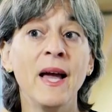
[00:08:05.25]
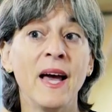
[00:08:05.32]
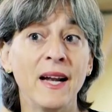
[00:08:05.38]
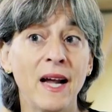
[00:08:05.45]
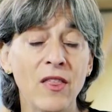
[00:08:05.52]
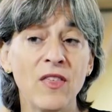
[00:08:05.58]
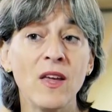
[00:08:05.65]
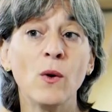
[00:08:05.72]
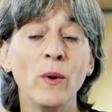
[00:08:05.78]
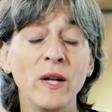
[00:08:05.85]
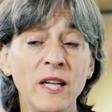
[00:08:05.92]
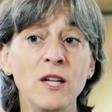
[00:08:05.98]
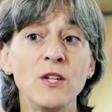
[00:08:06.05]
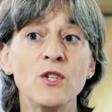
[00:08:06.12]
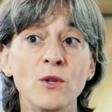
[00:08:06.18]
And I think we
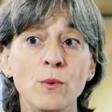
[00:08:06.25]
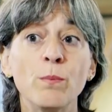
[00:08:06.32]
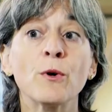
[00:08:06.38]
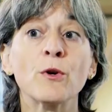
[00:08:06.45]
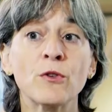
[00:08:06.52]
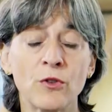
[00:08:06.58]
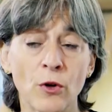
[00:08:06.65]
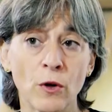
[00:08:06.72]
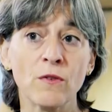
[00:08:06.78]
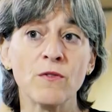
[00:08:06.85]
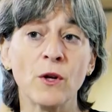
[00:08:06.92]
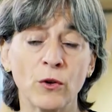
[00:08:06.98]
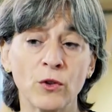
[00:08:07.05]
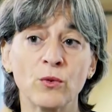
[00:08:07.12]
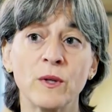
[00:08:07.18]
need to preserve
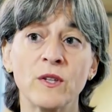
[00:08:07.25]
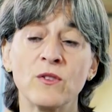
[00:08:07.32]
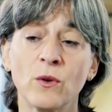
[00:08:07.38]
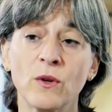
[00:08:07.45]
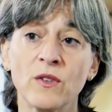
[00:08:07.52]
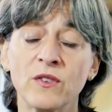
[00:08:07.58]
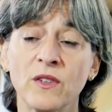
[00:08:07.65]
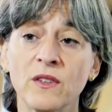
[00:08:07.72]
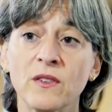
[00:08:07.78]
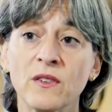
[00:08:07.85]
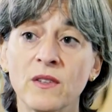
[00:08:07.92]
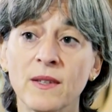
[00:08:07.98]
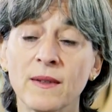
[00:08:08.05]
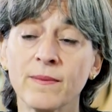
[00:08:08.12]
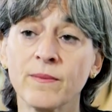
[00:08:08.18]
those resources.